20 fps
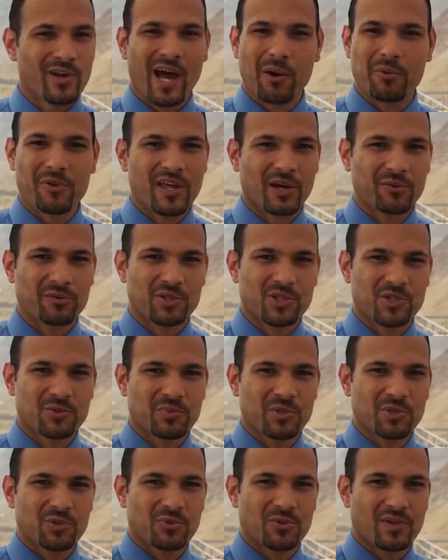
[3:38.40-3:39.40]
that it's going
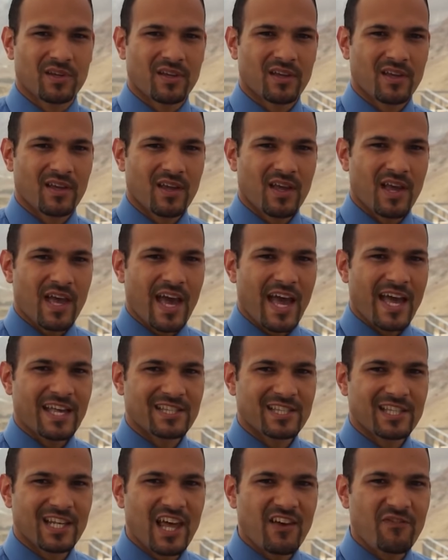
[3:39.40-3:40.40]
to expand our
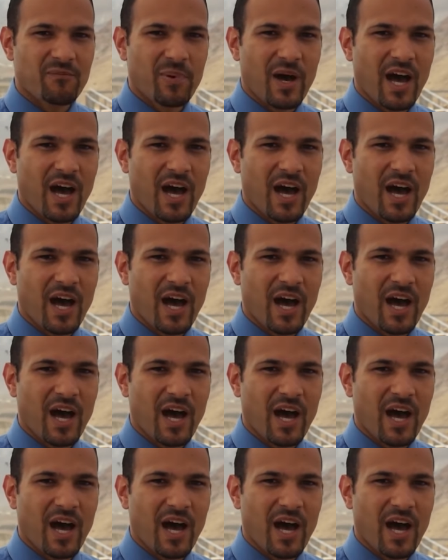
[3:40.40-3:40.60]
outreach.